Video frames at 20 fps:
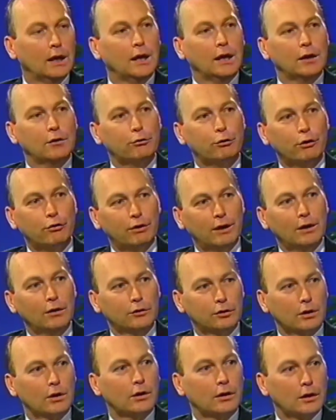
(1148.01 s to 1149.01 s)
If we fail
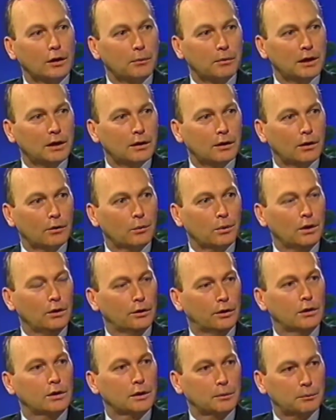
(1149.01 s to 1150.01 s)
to learn them here, we'll
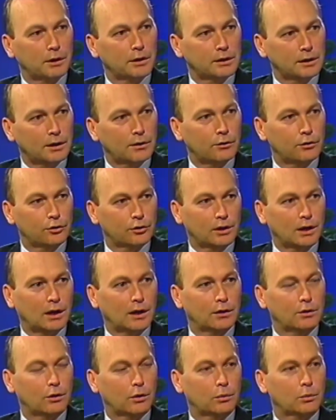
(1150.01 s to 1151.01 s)
learn them on the other
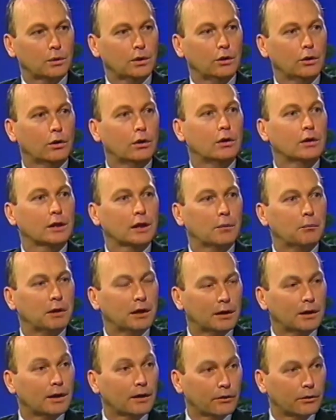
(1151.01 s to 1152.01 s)
side, or we'll learn them in
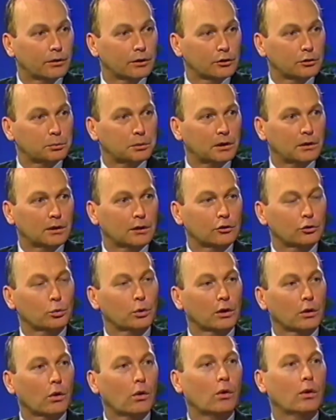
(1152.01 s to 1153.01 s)
another experience.
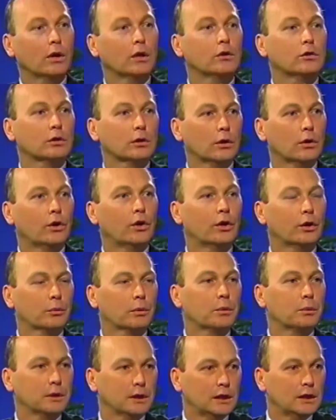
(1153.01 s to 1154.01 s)
We're going to learn
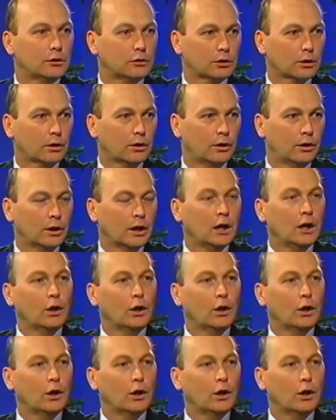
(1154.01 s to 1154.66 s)
what we need to learn.